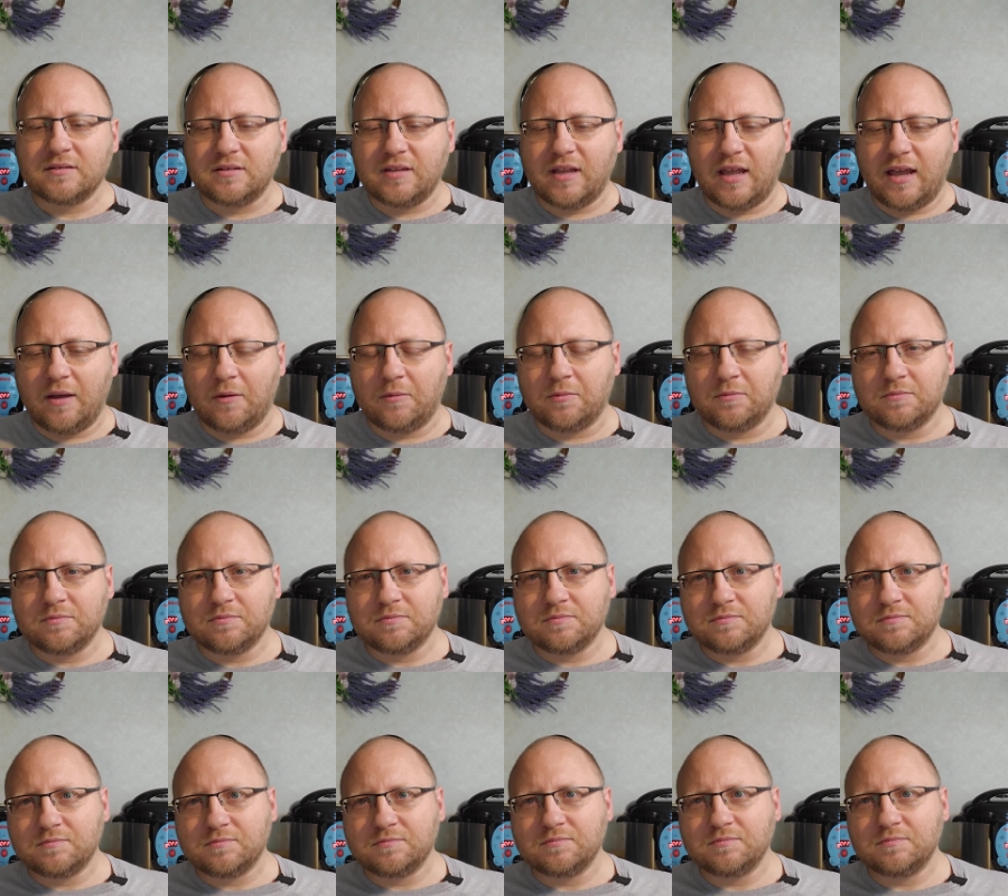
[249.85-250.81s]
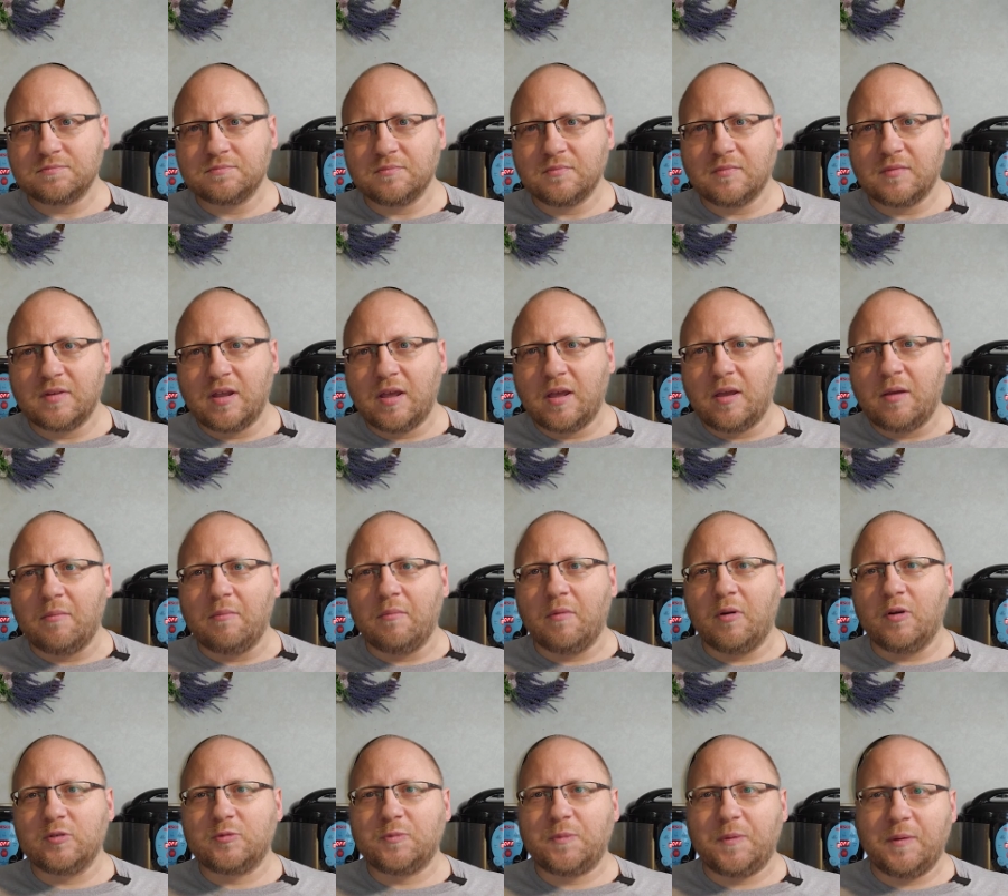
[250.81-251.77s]
Now,
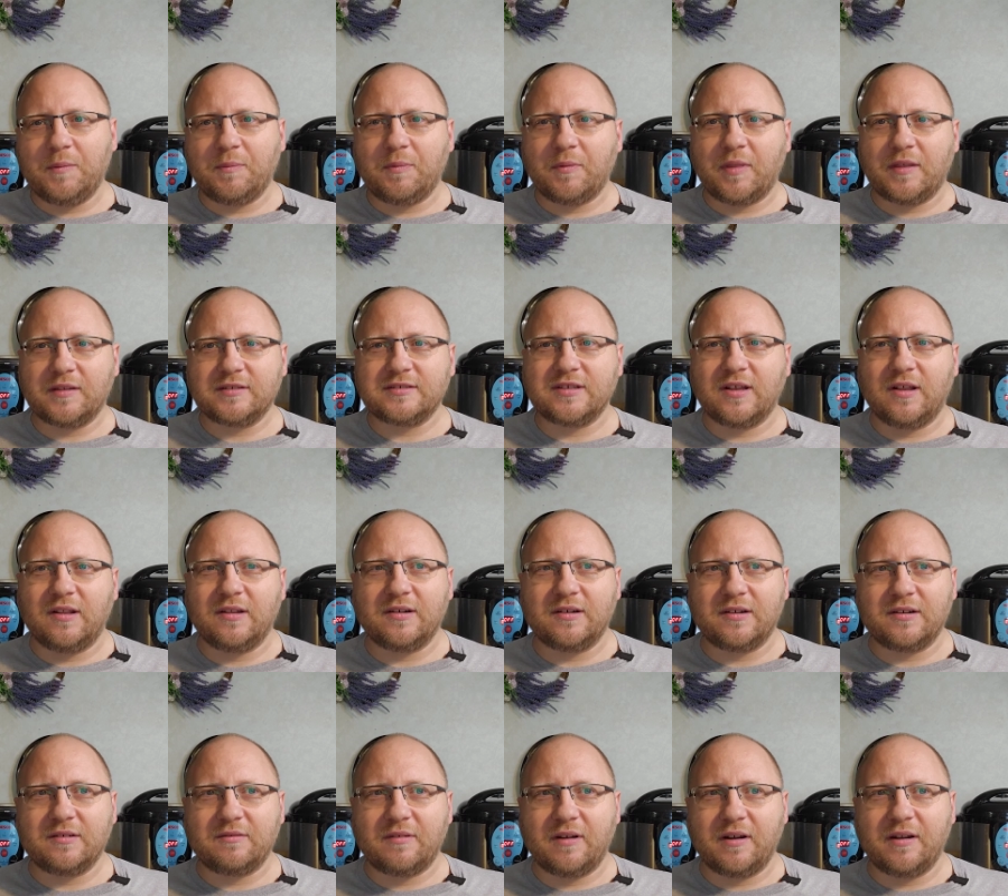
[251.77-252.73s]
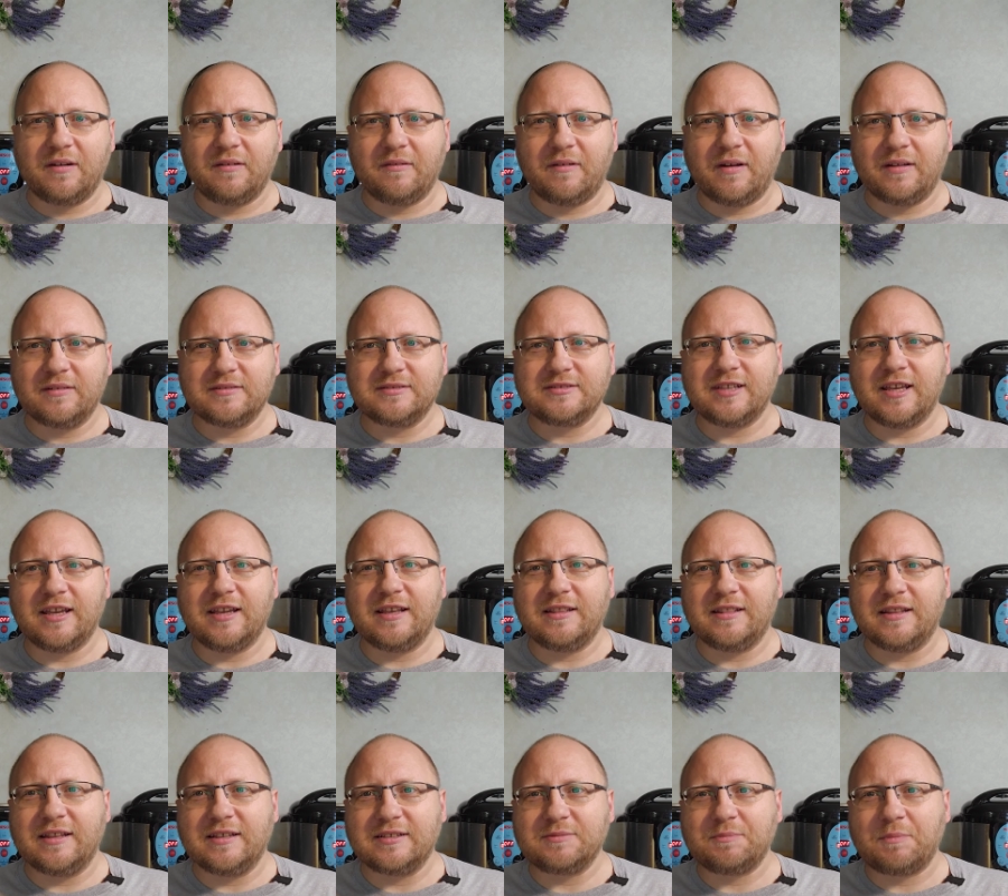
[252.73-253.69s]
most people that saw her running around
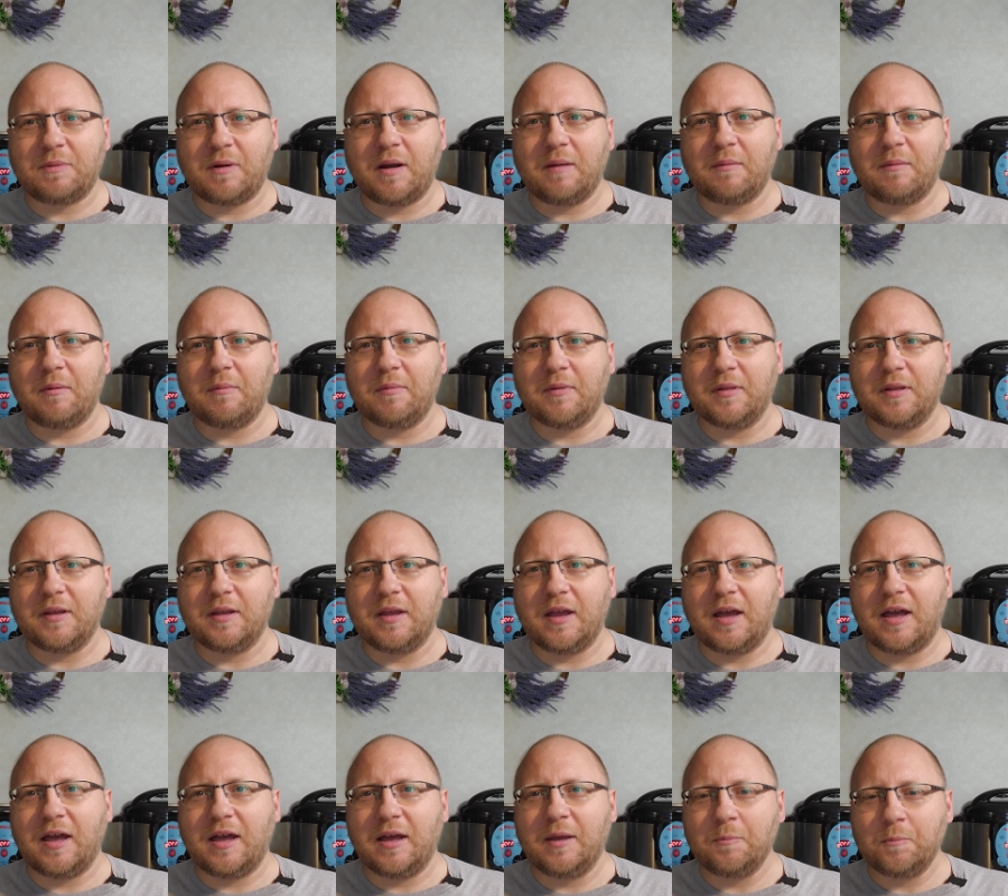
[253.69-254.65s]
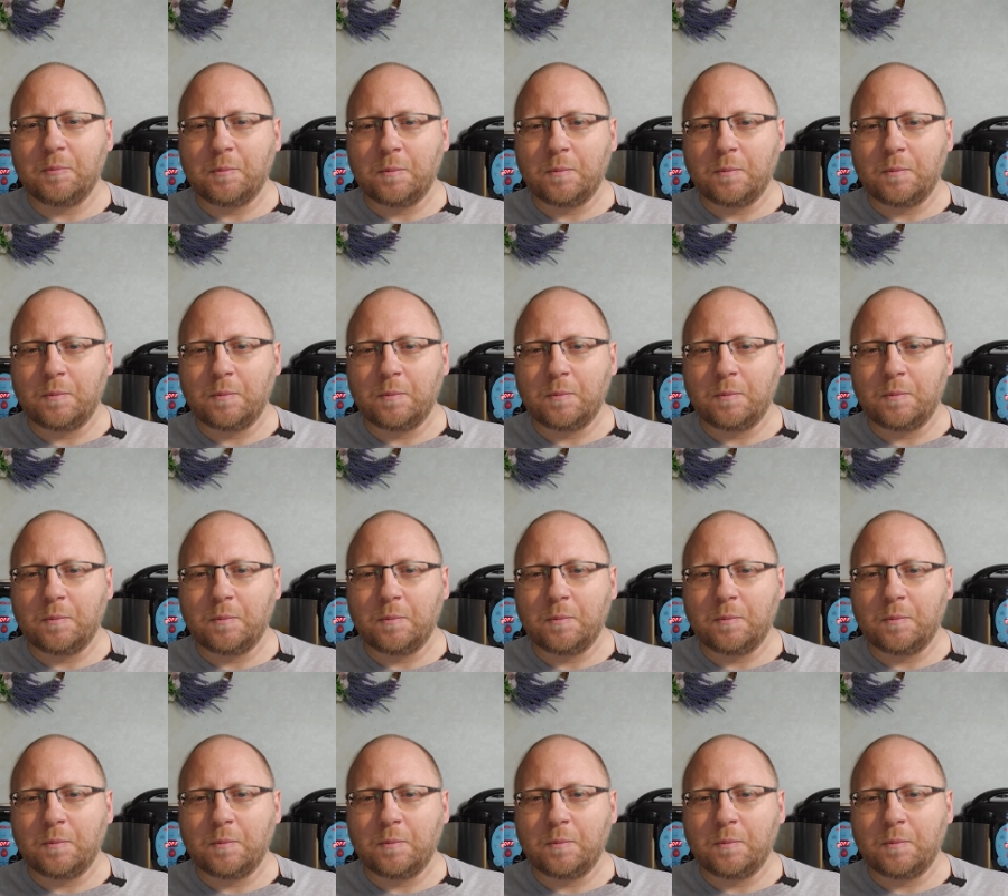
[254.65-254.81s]
saying this probably uh,